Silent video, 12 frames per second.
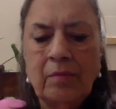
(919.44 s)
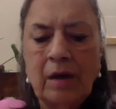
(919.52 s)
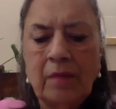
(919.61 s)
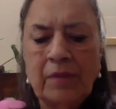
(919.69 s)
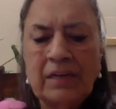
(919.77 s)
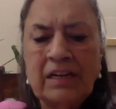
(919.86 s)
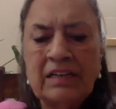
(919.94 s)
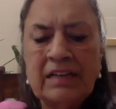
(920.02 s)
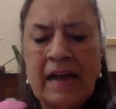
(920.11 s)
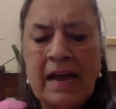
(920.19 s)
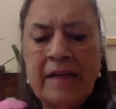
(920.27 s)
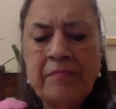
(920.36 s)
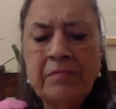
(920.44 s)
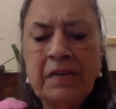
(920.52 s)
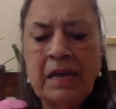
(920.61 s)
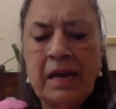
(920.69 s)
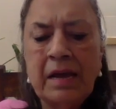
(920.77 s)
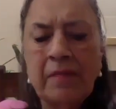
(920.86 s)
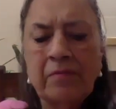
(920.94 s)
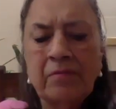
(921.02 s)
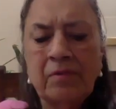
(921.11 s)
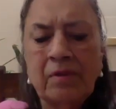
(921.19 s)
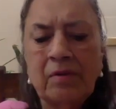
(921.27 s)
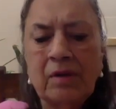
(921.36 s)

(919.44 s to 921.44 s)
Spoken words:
But a time came